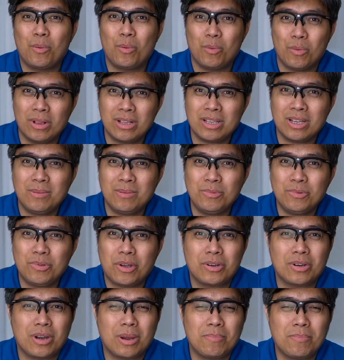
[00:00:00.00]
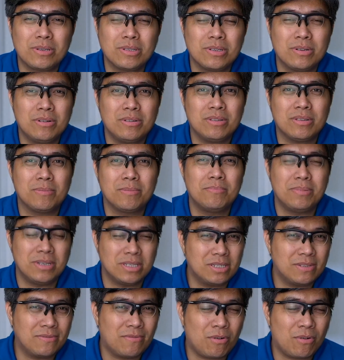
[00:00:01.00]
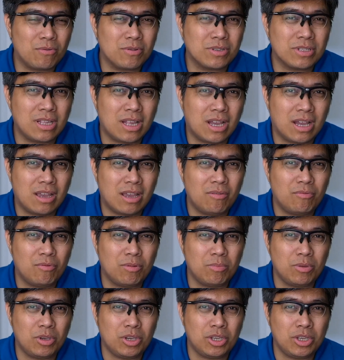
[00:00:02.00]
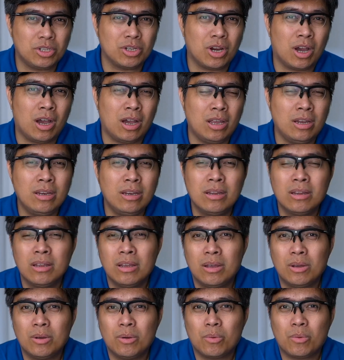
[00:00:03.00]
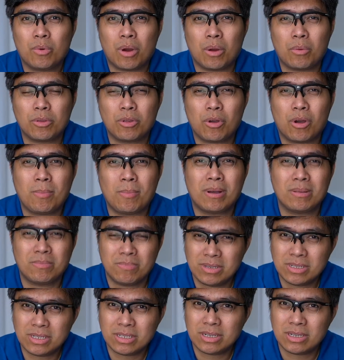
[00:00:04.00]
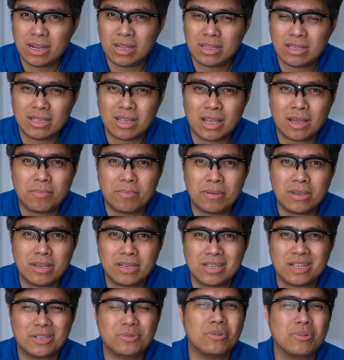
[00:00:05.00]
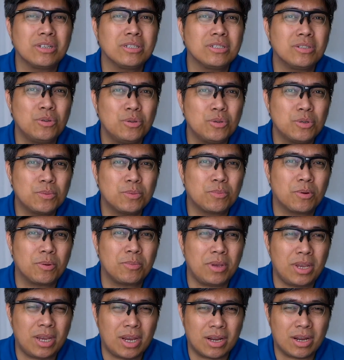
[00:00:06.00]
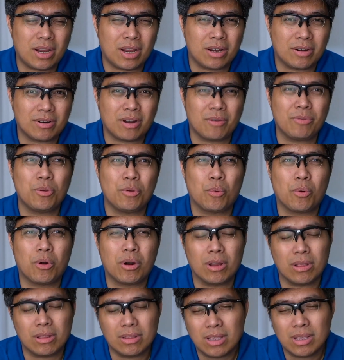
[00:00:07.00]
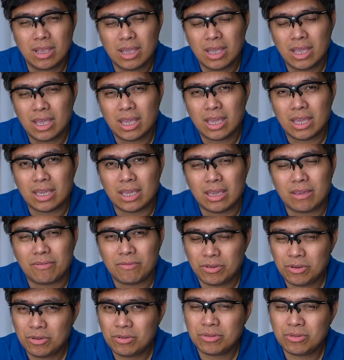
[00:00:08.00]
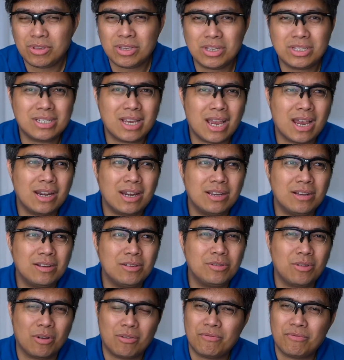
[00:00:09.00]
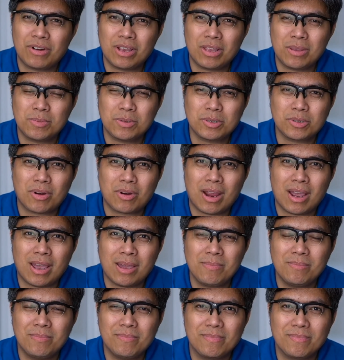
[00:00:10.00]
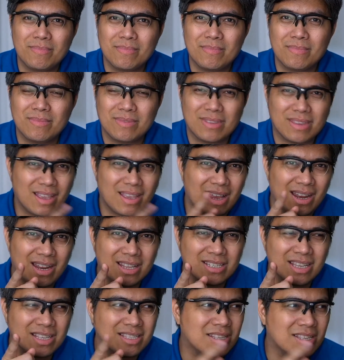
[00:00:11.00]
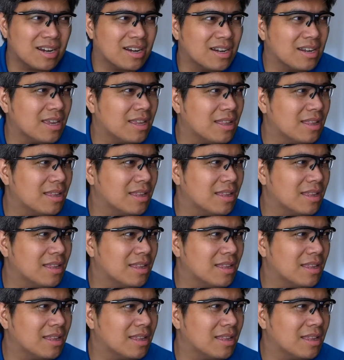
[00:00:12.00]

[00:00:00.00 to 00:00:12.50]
Welcome to another episode of Business Focus Live with me, John, where we talk about business related topics as well as news from here and around the world. If you're new to this channel, don't forget to subscribe and let's get started.